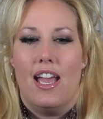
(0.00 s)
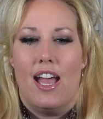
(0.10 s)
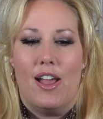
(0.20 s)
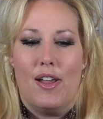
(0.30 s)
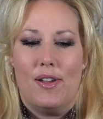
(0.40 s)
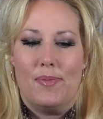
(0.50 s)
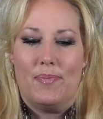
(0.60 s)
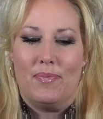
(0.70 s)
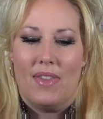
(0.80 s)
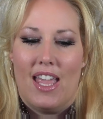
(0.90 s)

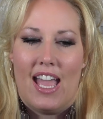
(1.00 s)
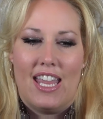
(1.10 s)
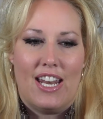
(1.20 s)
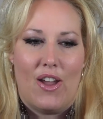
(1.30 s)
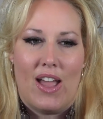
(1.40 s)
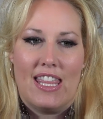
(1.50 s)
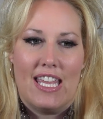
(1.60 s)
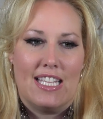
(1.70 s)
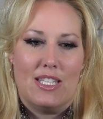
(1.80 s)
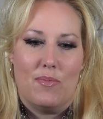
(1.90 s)
I
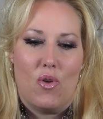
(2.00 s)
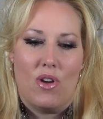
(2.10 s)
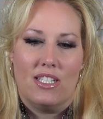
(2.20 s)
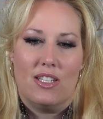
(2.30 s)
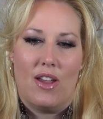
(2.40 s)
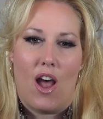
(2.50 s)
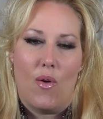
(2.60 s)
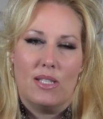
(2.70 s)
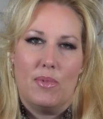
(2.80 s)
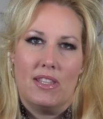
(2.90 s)
think it's important to
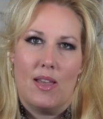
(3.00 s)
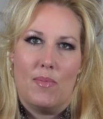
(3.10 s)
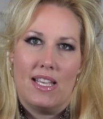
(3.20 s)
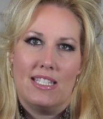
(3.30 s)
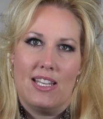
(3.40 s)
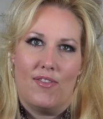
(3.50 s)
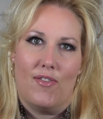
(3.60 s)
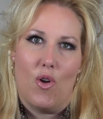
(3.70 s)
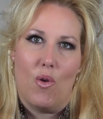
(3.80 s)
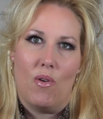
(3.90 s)
always put that best step
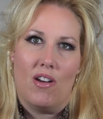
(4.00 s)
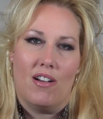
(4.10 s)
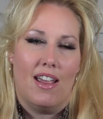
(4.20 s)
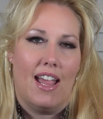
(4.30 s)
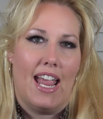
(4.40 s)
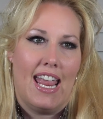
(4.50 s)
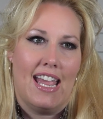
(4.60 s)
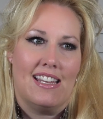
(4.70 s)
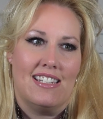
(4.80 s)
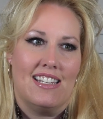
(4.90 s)
forward
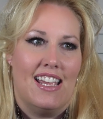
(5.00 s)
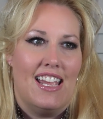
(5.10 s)
and,